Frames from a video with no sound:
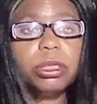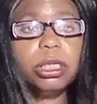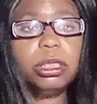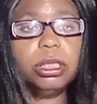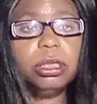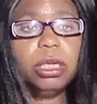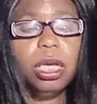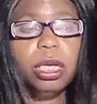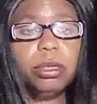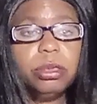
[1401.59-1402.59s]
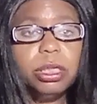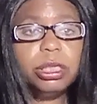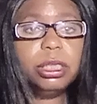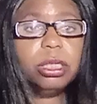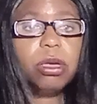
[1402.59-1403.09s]
And
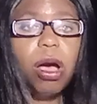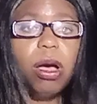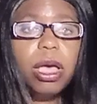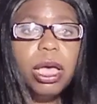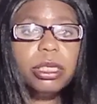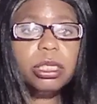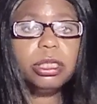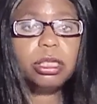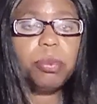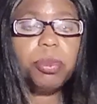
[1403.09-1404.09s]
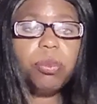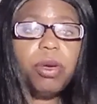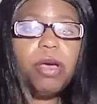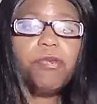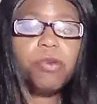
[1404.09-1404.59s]
see, God had to step away
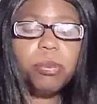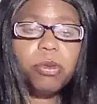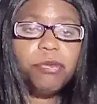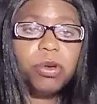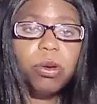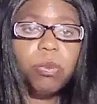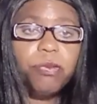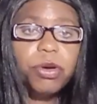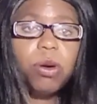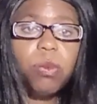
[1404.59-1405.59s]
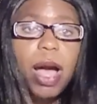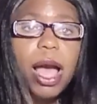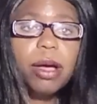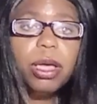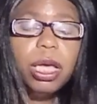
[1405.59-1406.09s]
from them for a while,
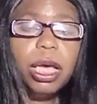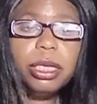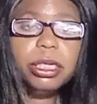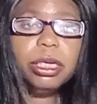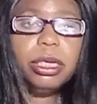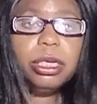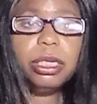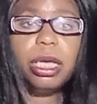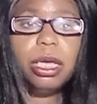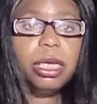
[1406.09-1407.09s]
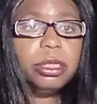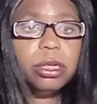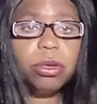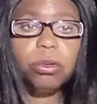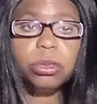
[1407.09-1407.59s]
and they had to go